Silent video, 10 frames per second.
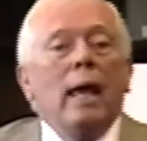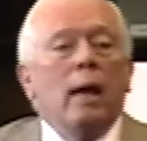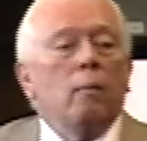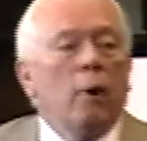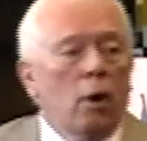
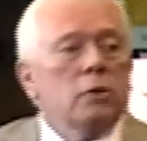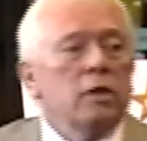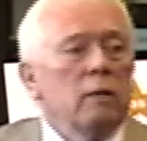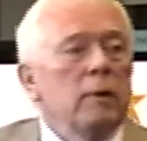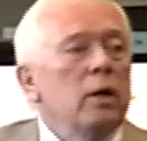and
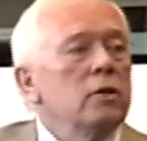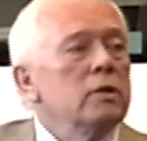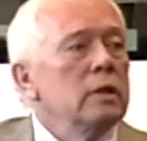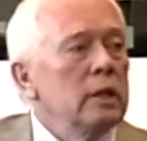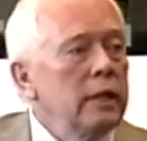partially because
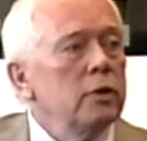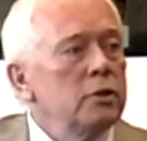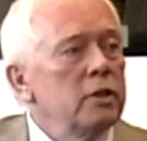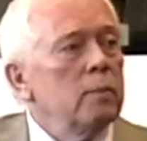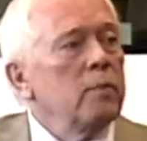of the
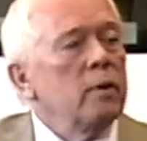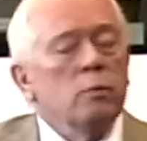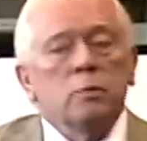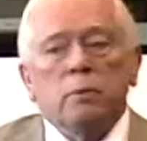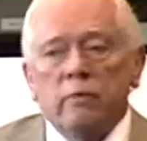leadership that
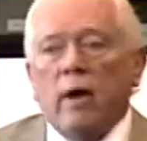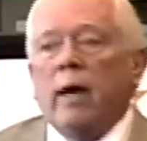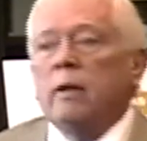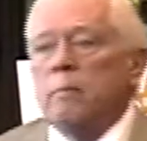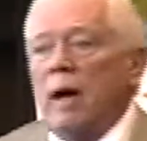was
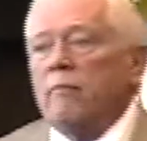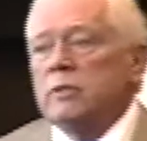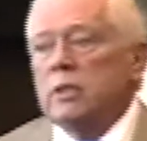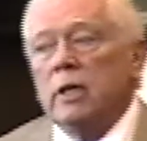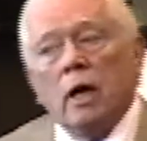provided by
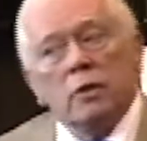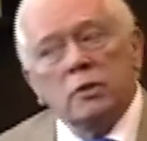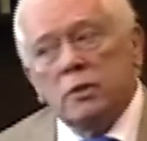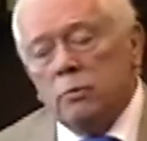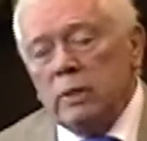Virginia, not
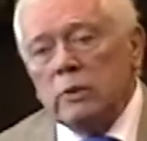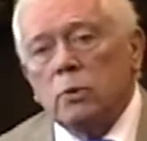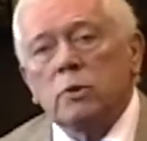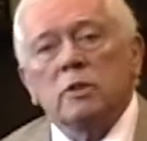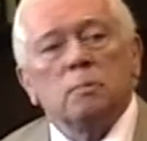just the
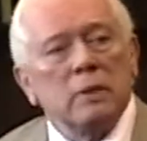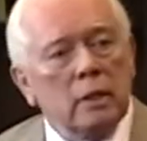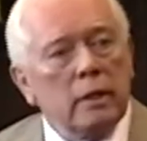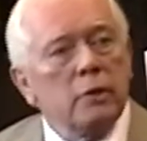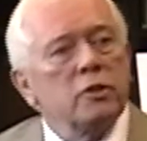resources, but
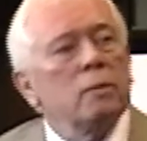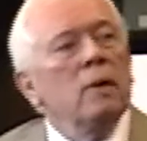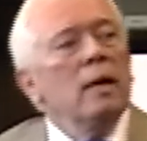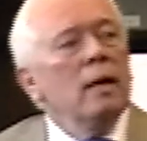the leadership